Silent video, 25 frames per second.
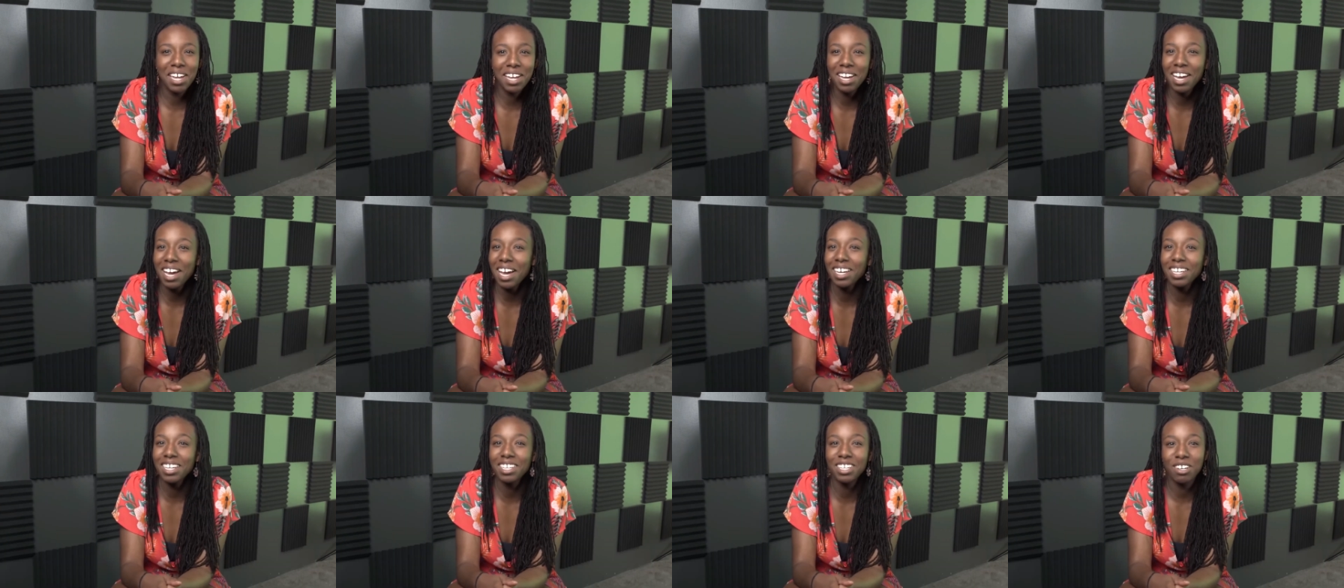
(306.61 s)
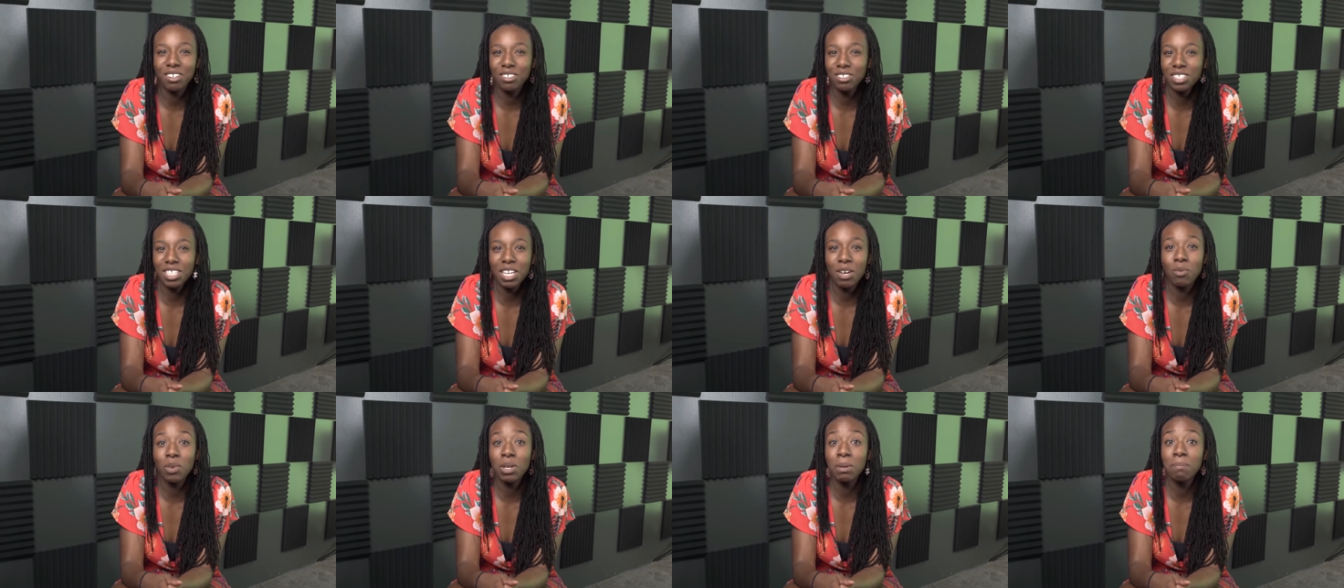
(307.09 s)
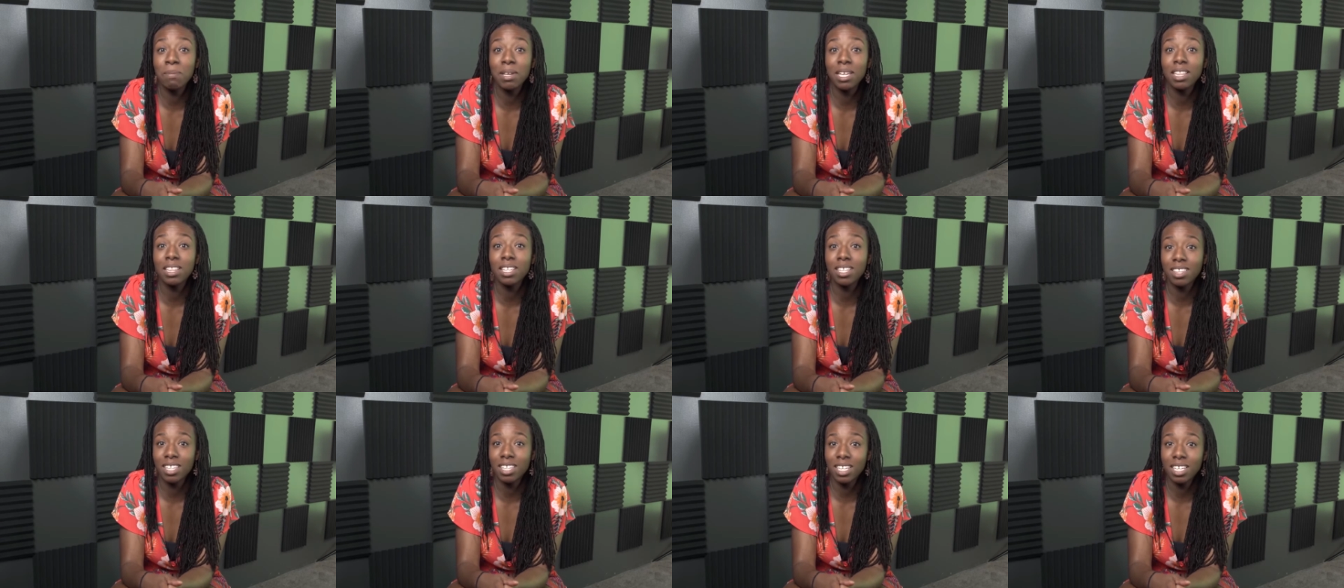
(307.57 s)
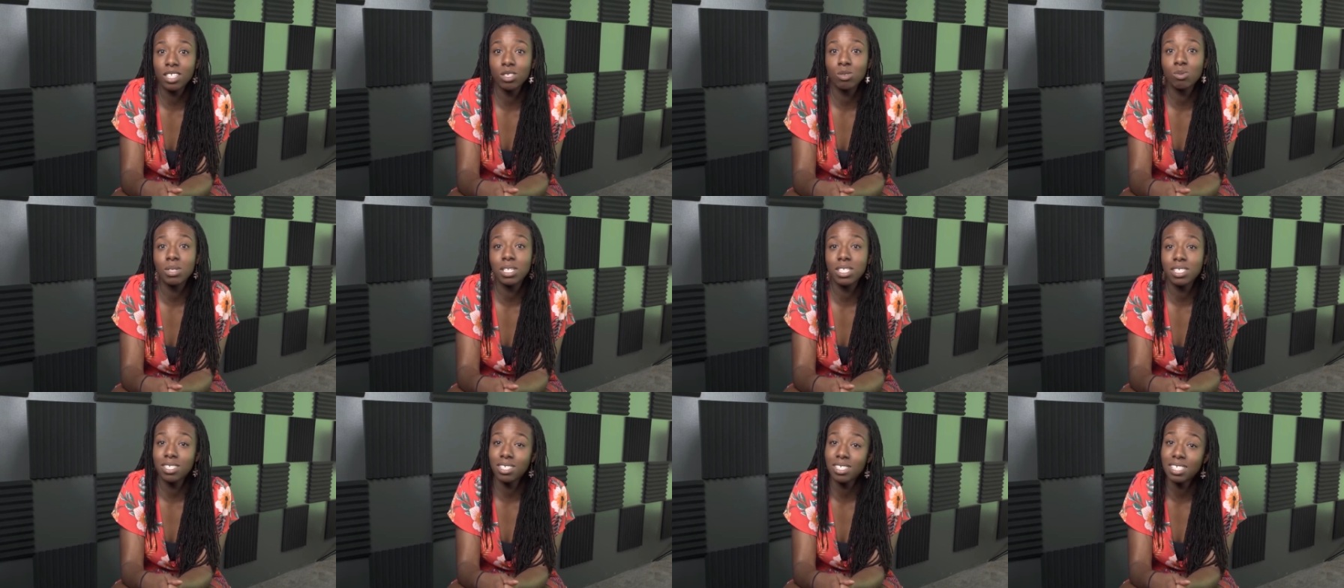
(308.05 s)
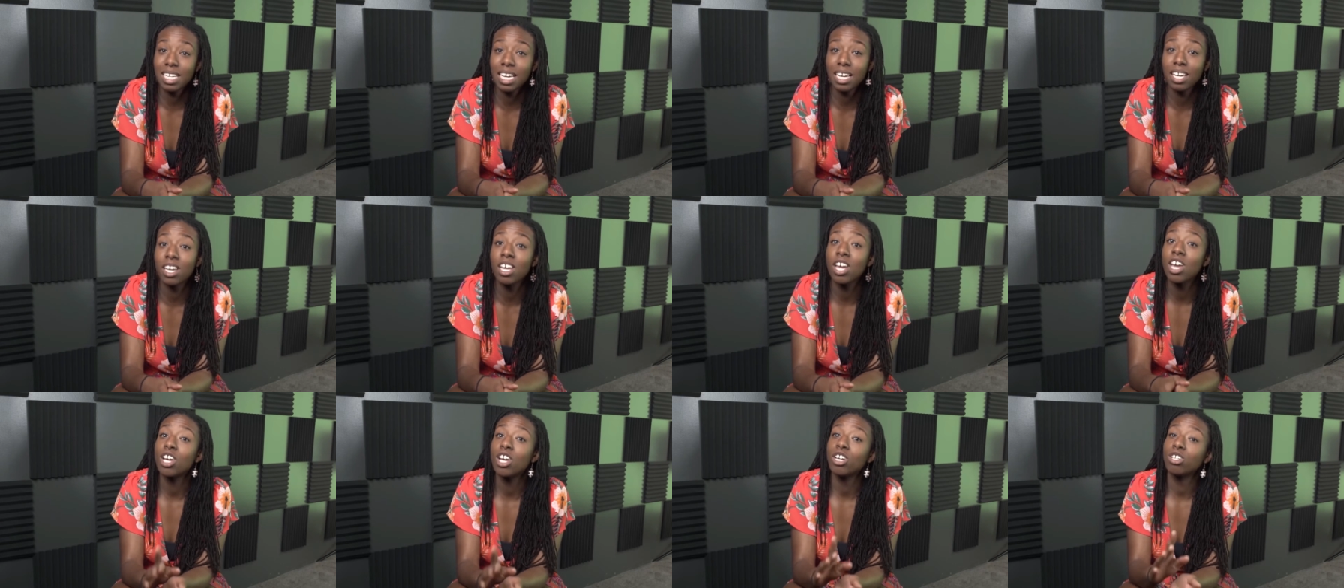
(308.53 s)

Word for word: God knows that we mean the things we say